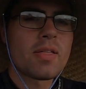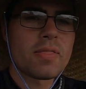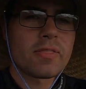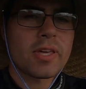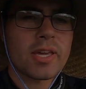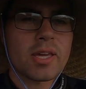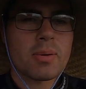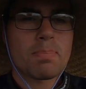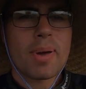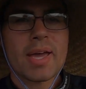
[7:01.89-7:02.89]
the
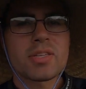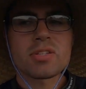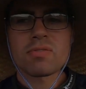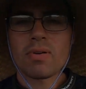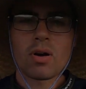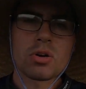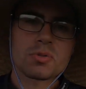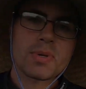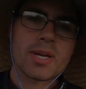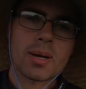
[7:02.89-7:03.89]
beds and furrows
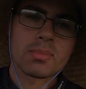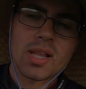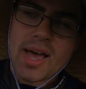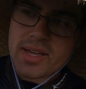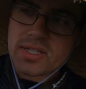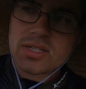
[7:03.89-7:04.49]
become a